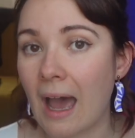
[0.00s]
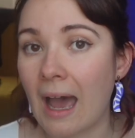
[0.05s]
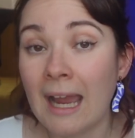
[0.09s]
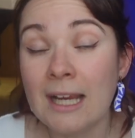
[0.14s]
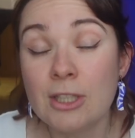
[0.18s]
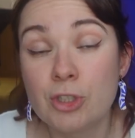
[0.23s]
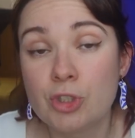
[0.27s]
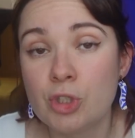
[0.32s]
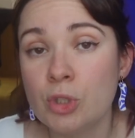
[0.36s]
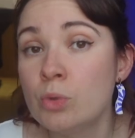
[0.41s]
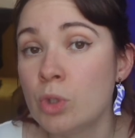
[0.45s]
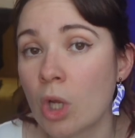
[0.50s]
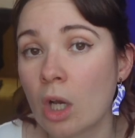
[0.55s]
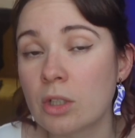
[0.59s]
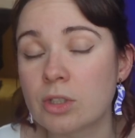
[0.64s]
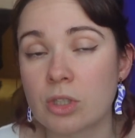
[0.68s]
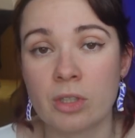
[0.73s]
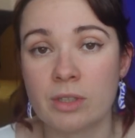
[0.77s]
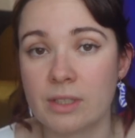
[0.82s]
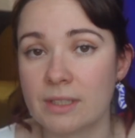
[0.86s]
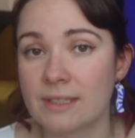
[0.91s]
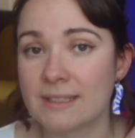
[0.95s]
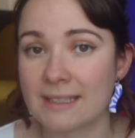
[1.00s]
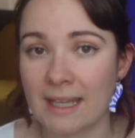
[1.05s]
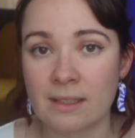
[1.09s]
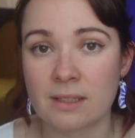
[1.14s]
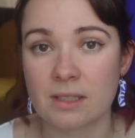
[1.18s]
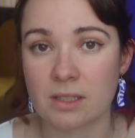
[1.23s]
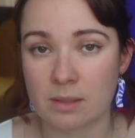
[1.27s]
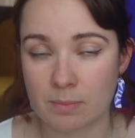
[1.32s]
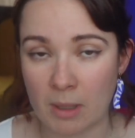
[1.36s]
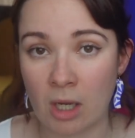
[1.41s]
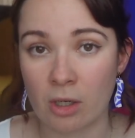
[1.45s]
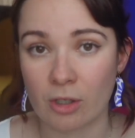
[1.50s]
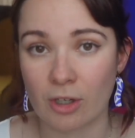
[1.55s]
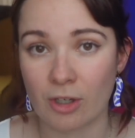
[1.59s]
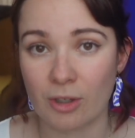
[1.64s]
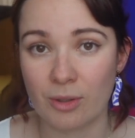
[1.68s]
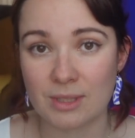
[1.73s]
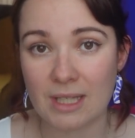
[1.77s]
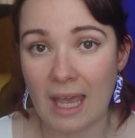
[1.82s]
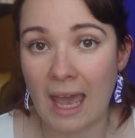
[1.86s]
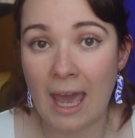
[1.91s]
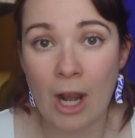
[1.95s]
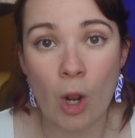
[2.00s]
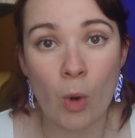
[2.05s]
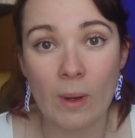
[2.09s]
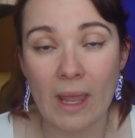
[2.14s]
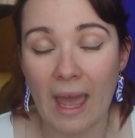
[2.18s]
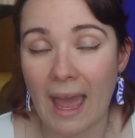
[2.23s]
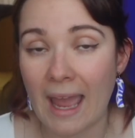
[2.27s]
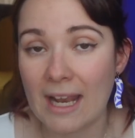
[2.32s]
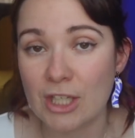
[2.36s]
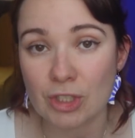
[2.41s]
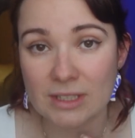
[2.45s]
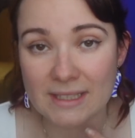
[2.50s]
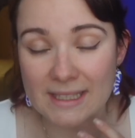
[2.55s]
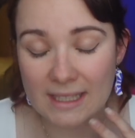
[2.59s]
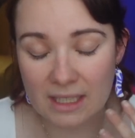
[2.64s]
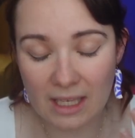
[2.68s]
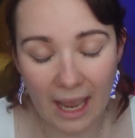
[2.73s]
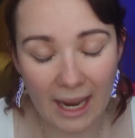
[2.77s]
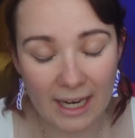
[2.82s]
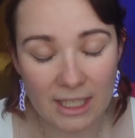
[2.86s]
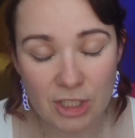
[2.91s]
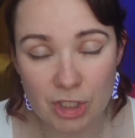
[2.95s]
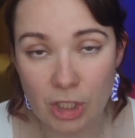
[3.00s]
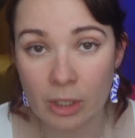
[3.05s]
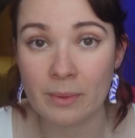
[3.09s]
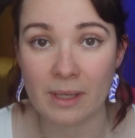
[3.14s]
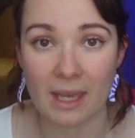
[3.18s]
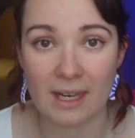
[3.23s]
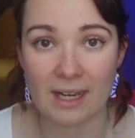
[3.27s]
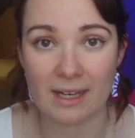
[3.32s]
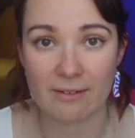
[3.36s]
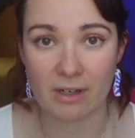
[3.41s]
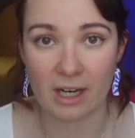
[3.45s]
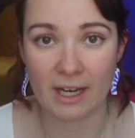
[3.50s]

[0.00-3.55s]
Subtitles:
I do not understand SMART goals. I don't get it,